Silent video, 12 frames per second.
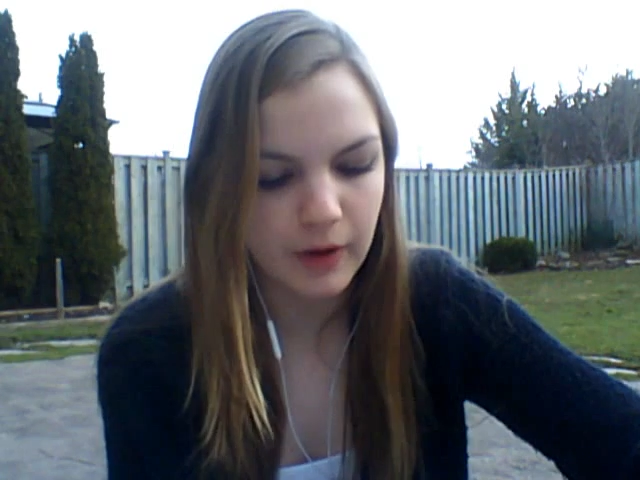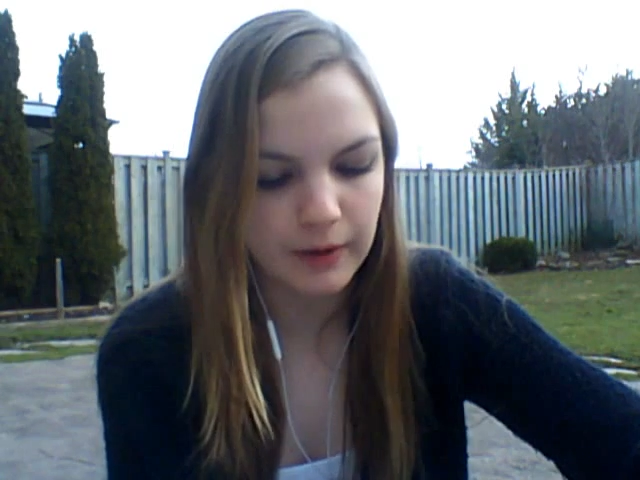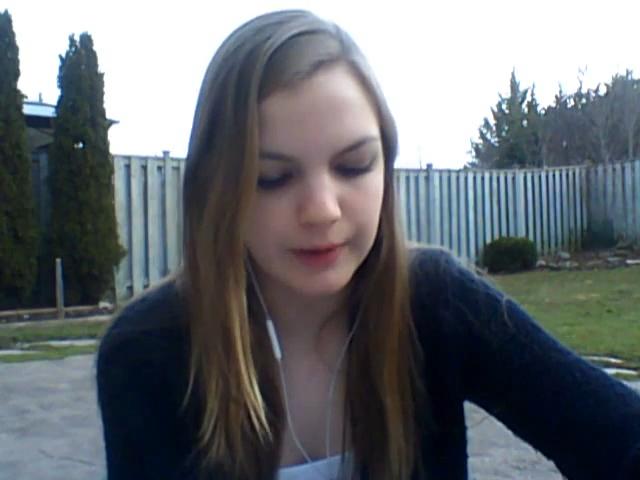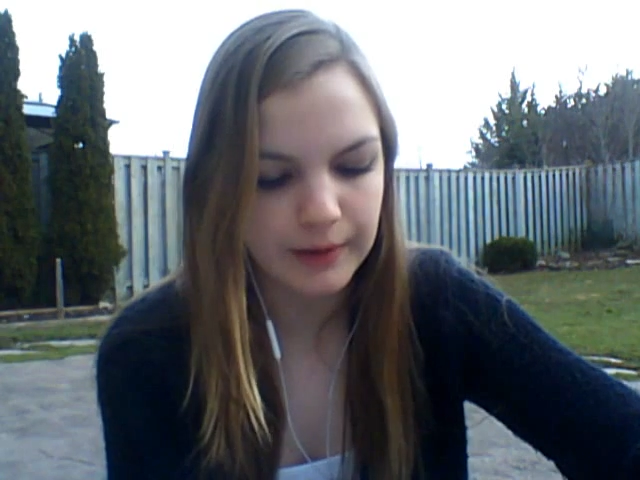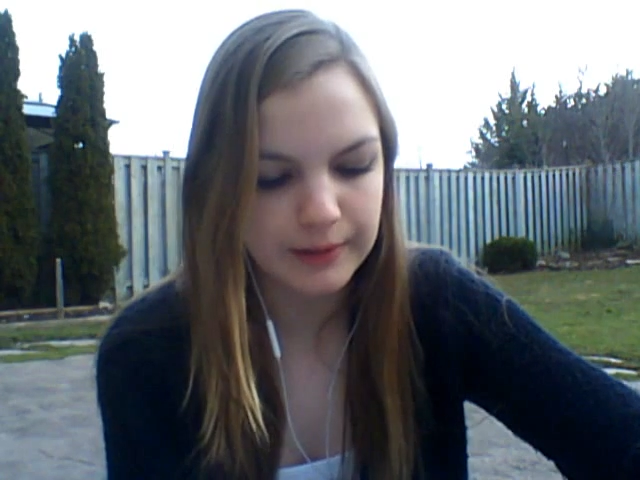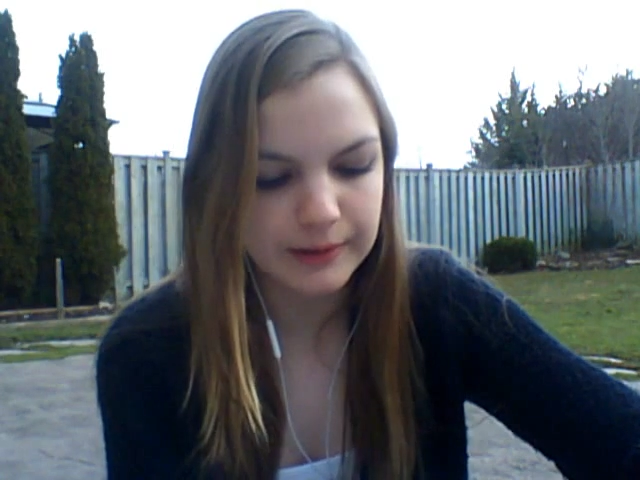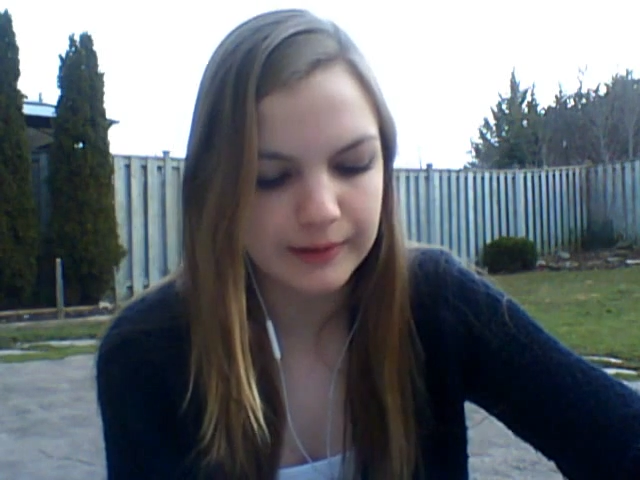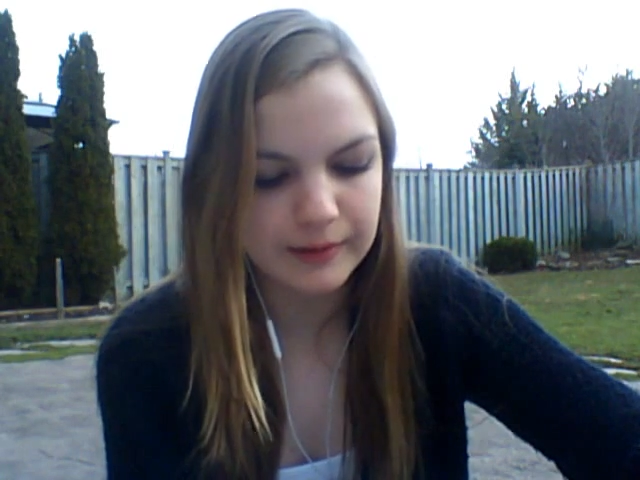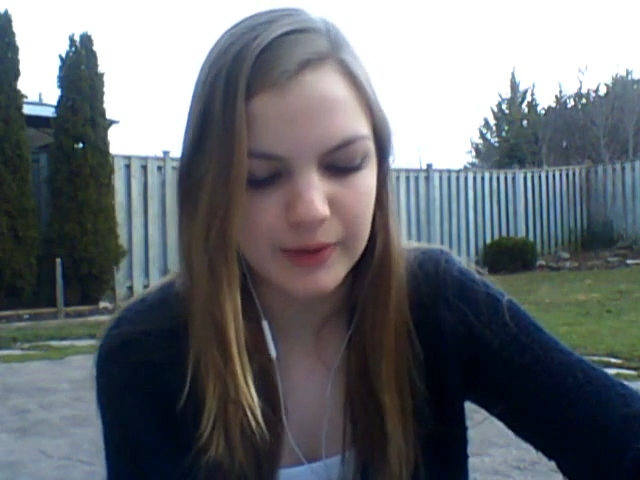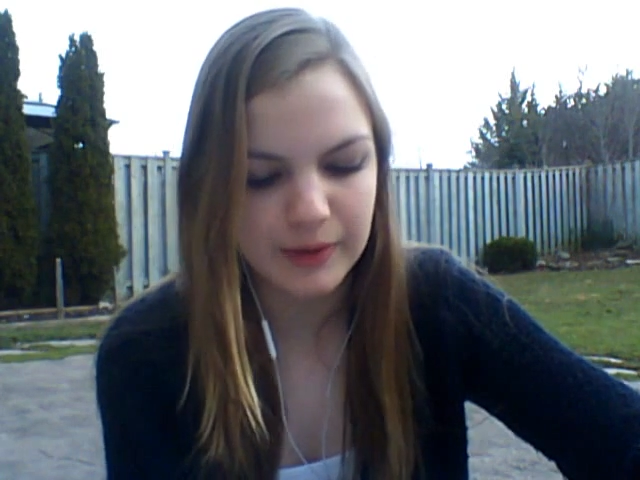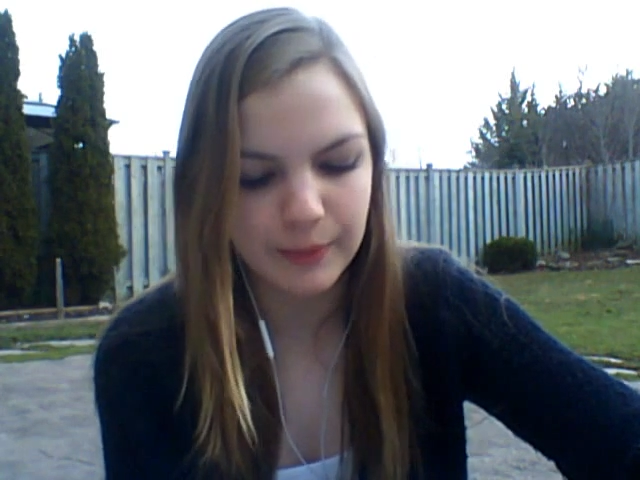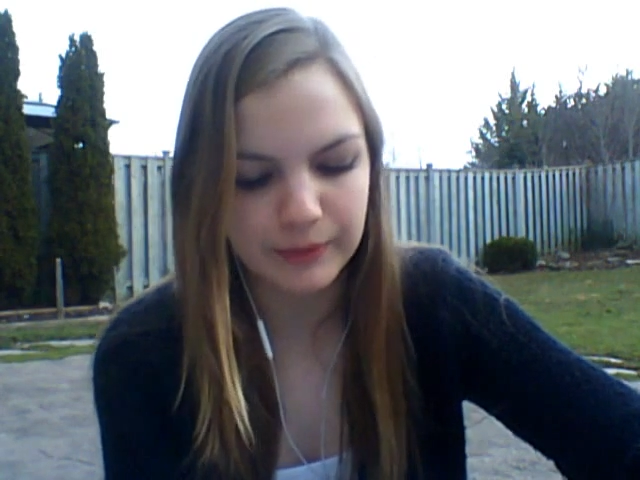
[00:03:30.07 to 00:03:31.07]
wrong that leads
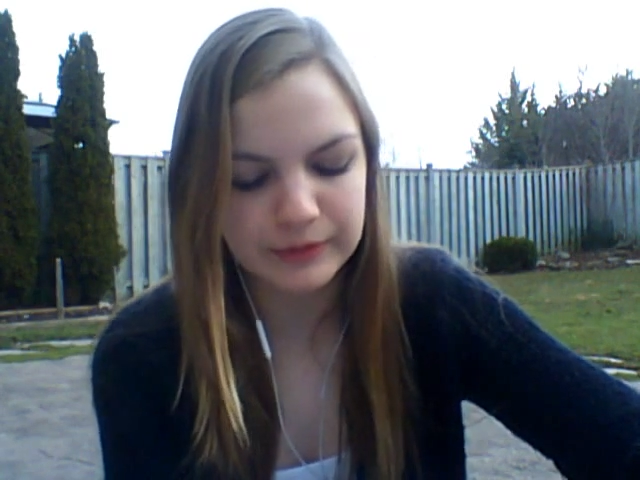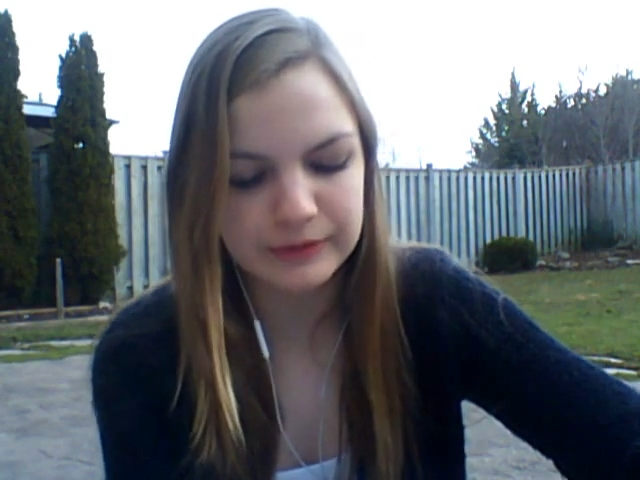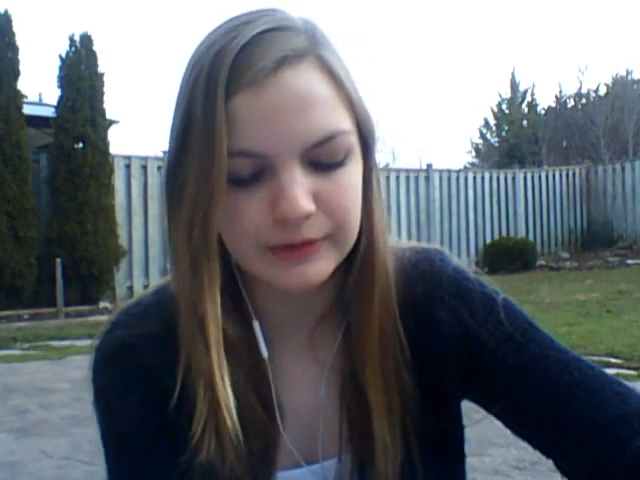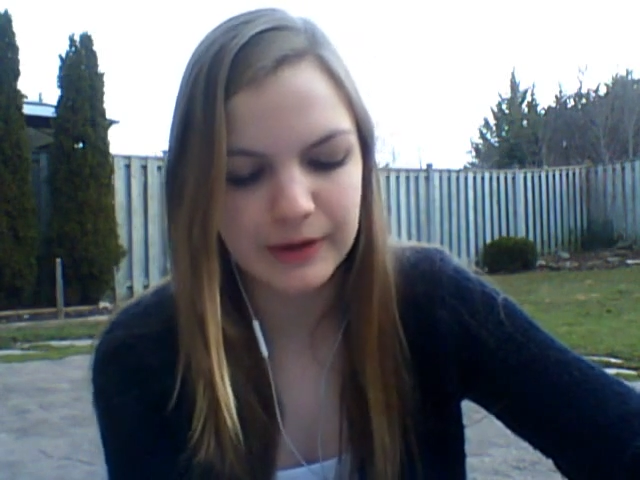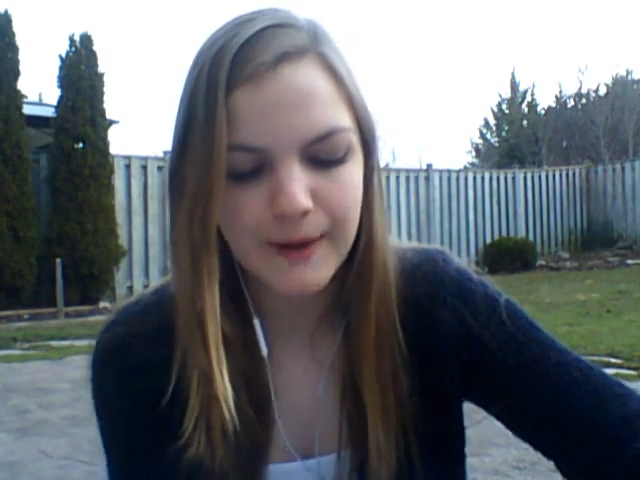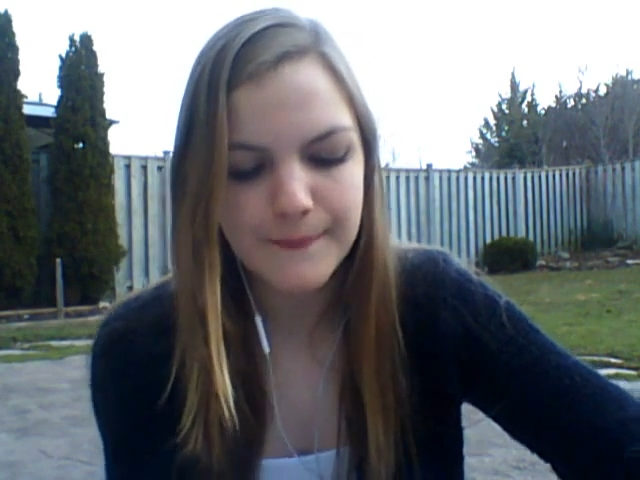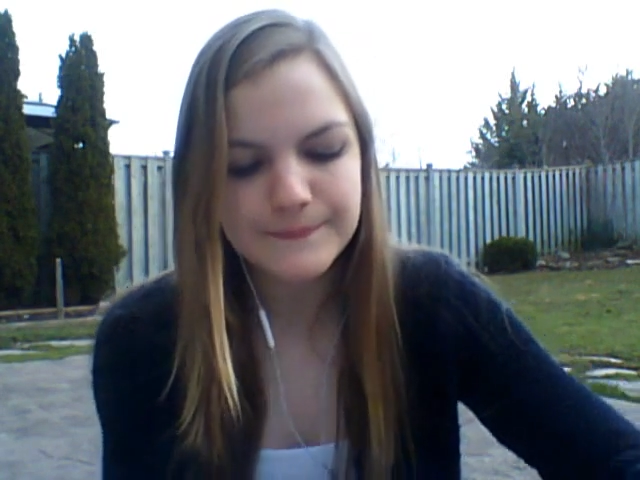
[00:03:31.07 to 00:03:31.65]
some people astray.